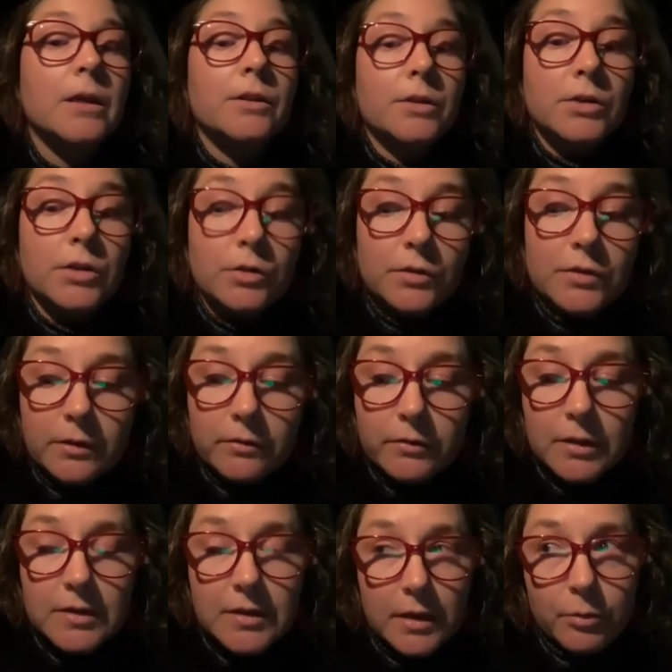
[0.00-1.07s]
The use of
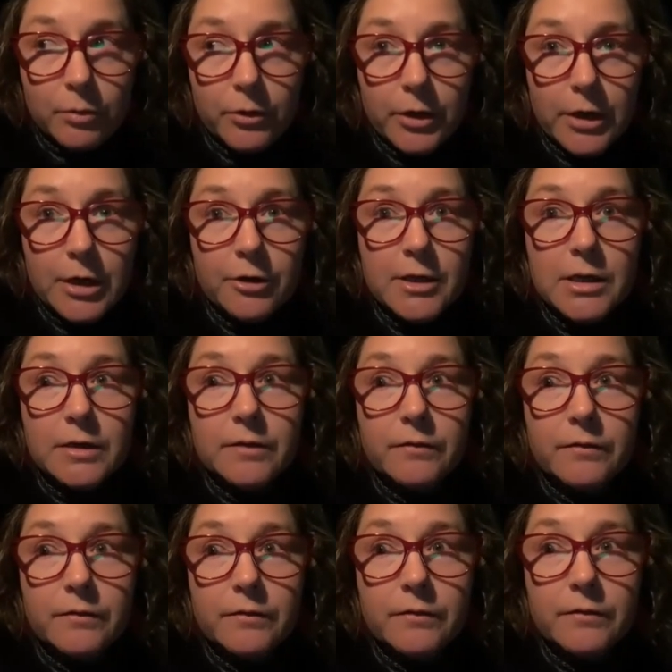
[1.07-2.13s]
the temporary
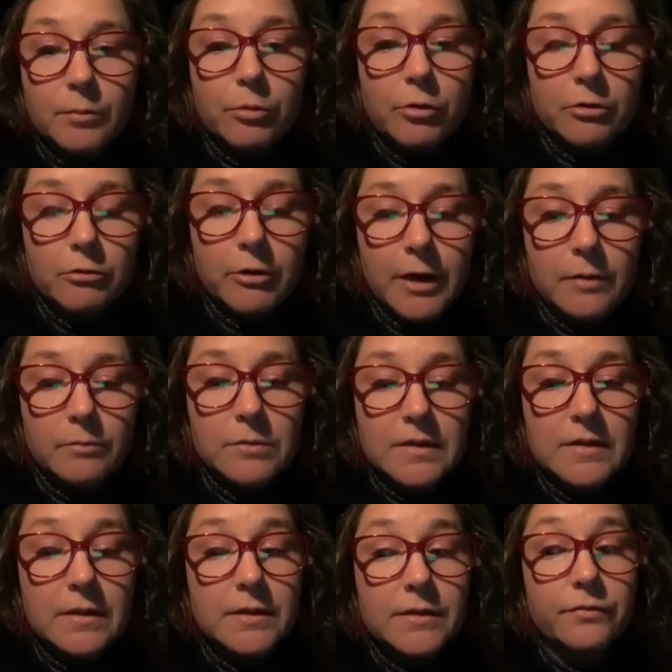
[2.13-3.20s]
visa programs
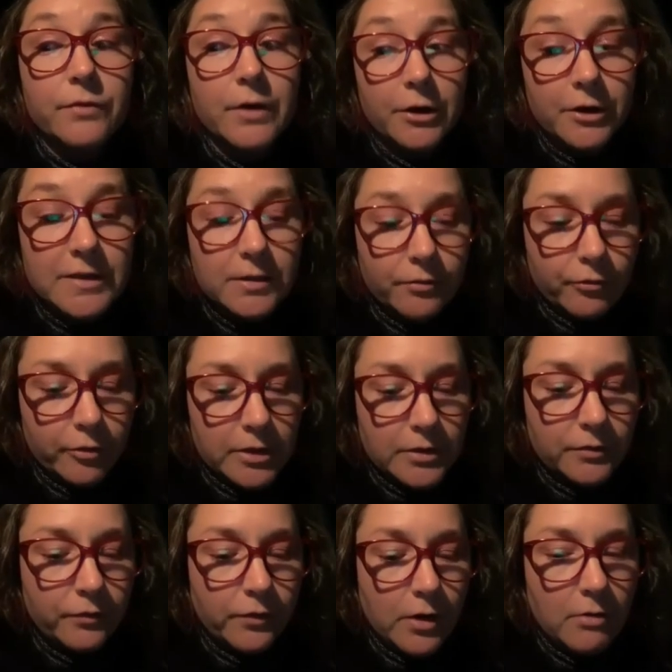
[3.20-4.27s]
is very different
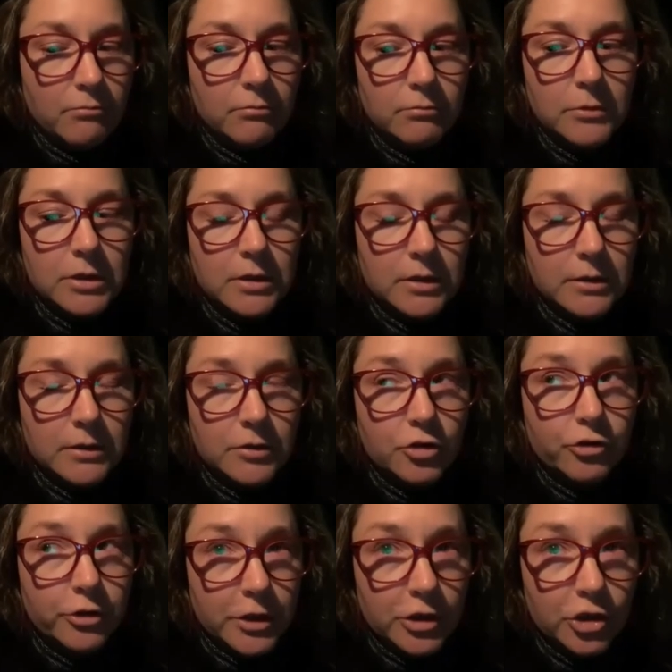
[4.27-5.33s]
from the
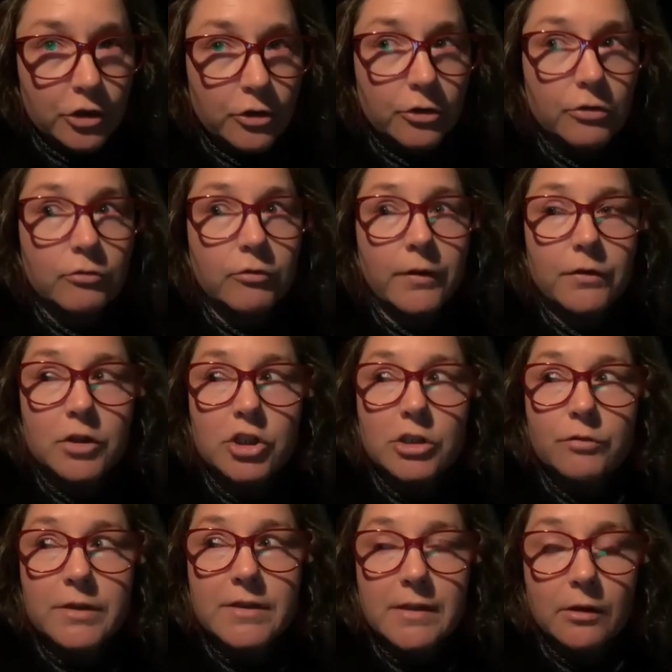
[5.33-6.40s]
traditional
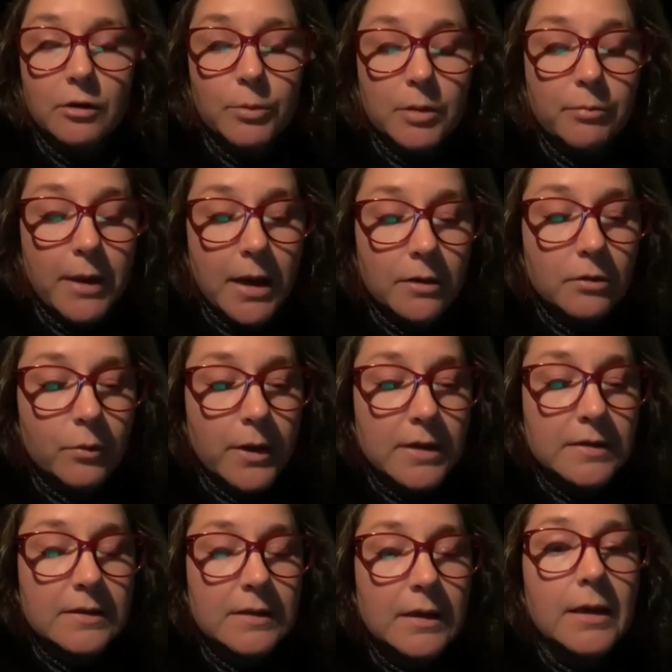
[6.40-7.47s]
refugee resettlement
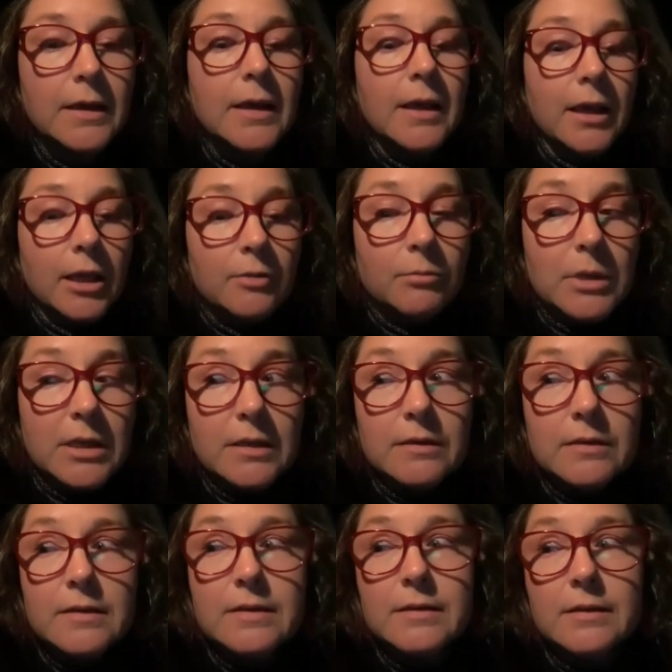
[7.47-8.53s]
pathways, and
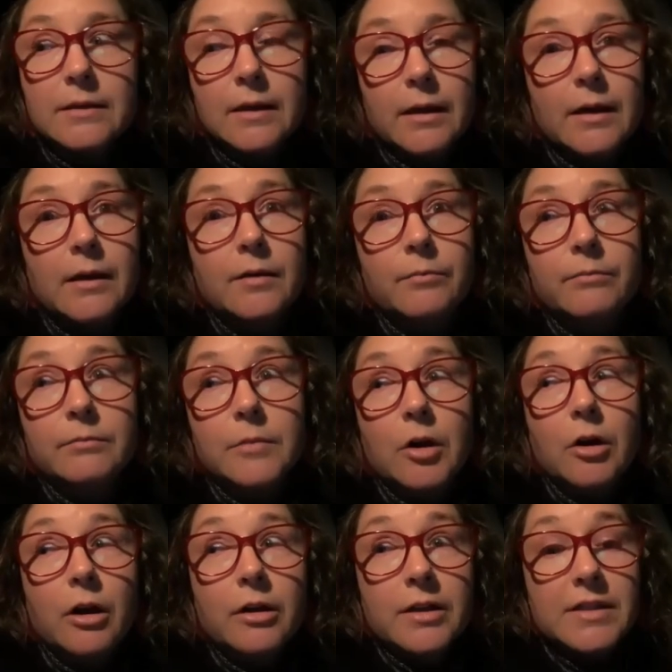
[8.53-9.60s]
means on
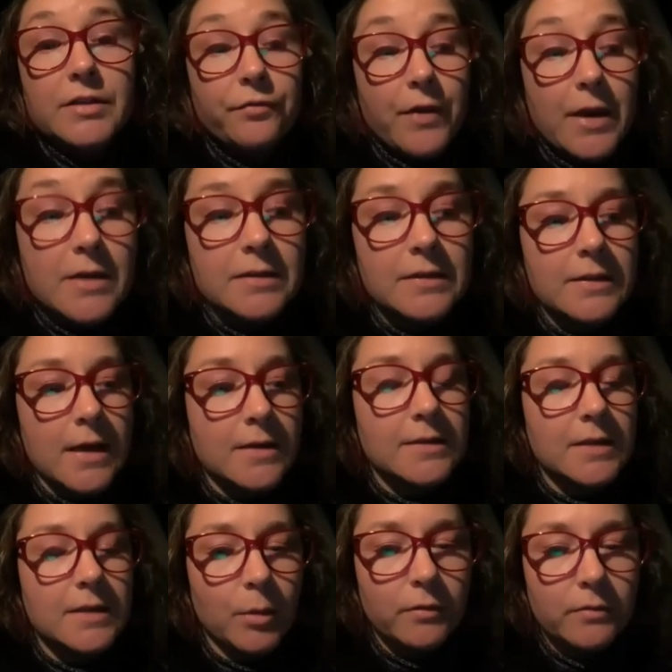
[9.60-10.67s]
its face that
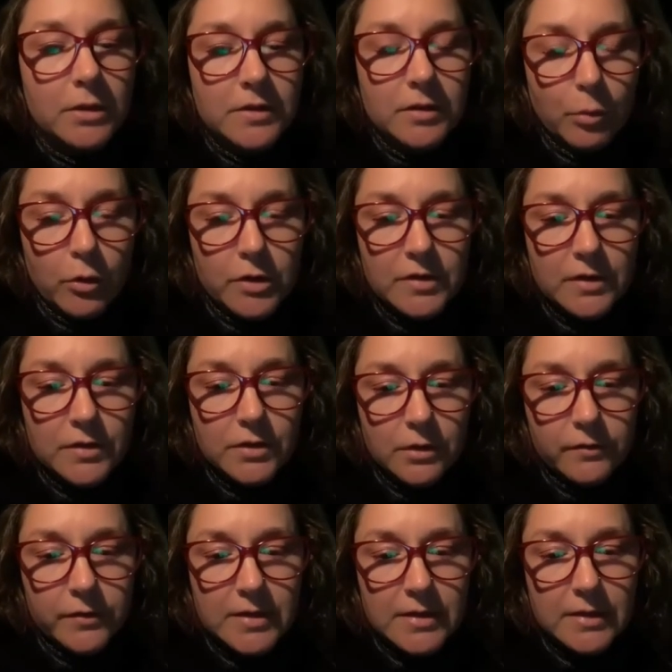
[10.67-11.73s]
some of the supports and
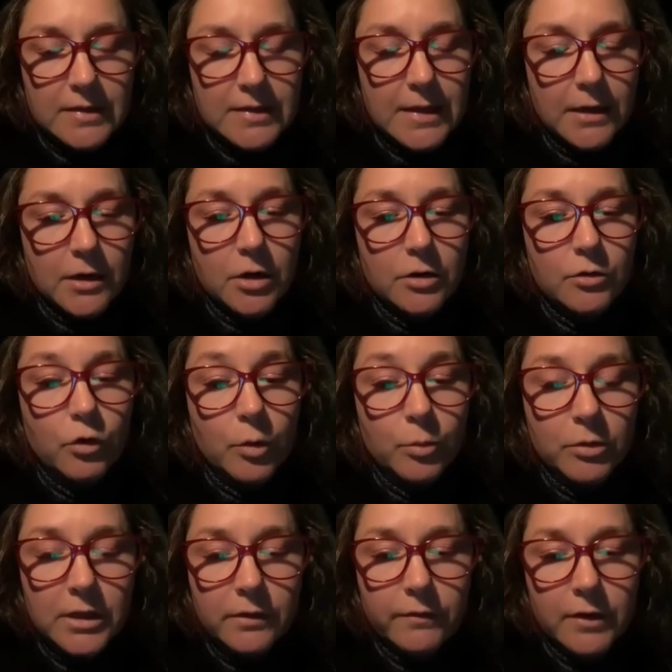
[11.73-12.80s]
services that are
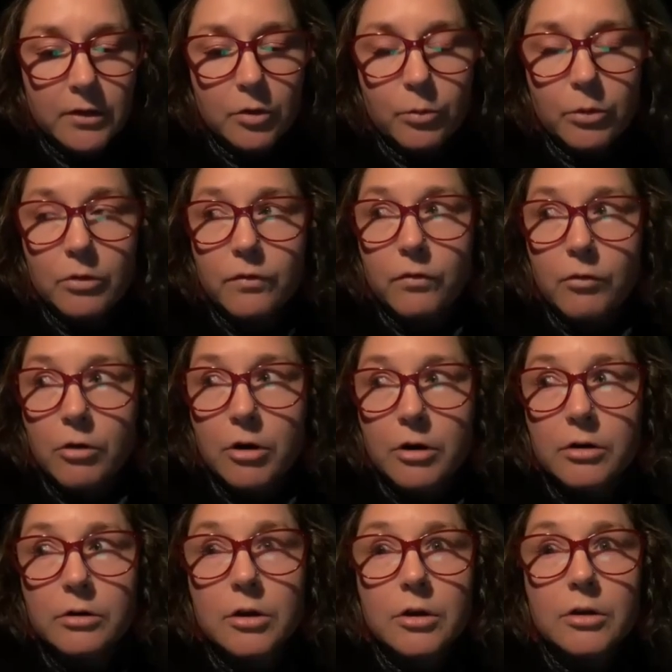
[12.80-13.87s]
normally available
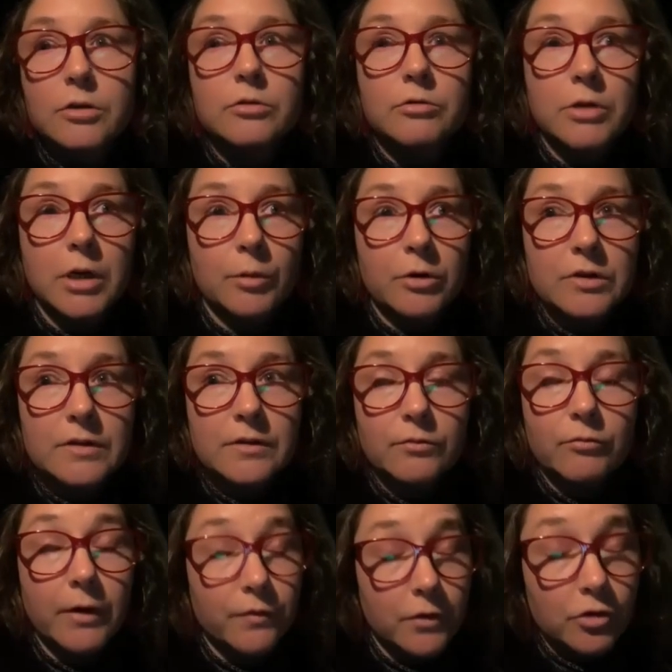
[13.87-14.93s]
for newcomers,
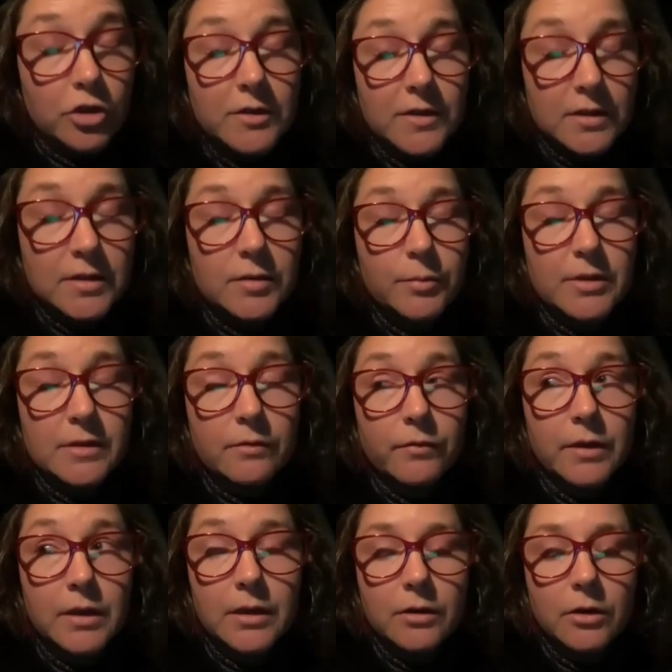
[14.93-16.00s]
refugees in
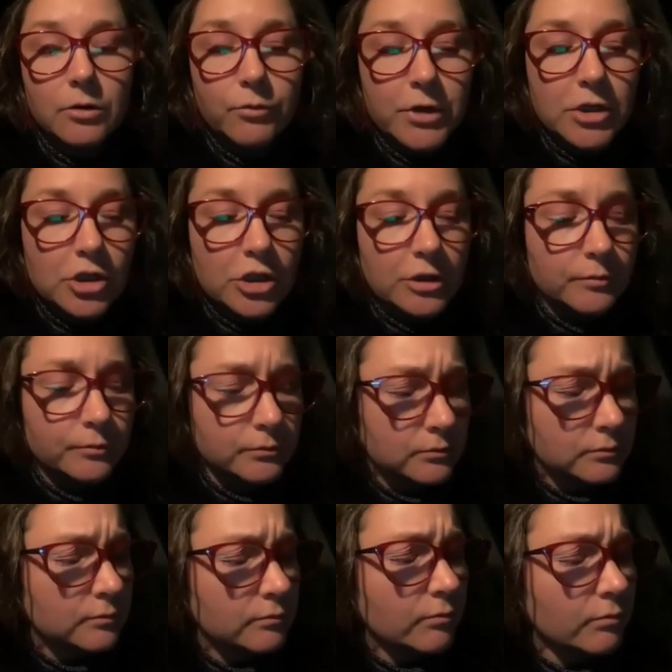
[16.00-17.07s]
specific in our region,
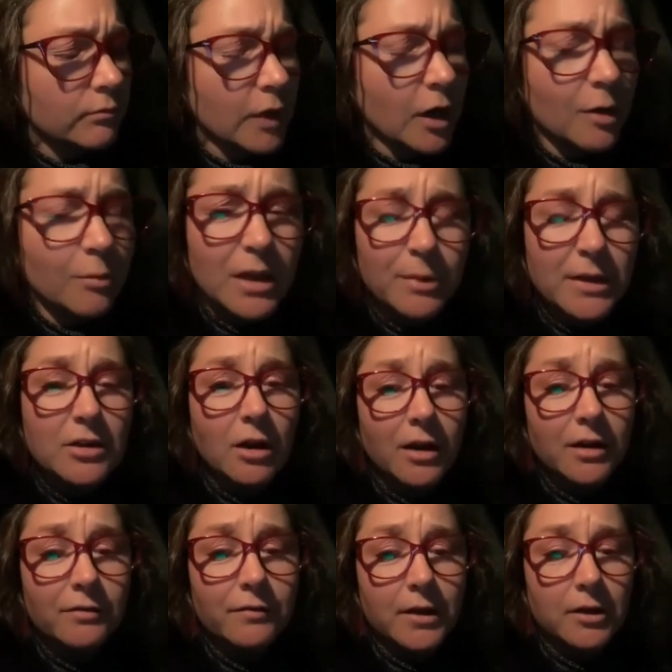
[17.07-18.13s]
are maybe
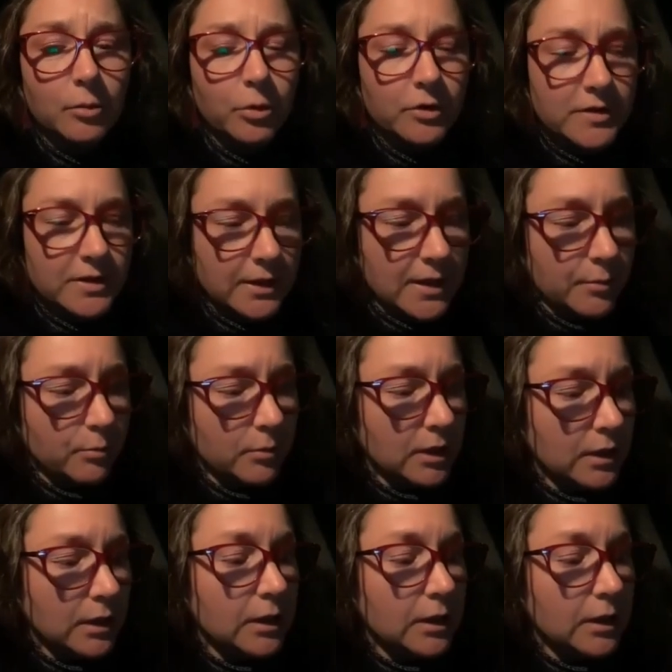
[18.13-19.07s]
not available to them.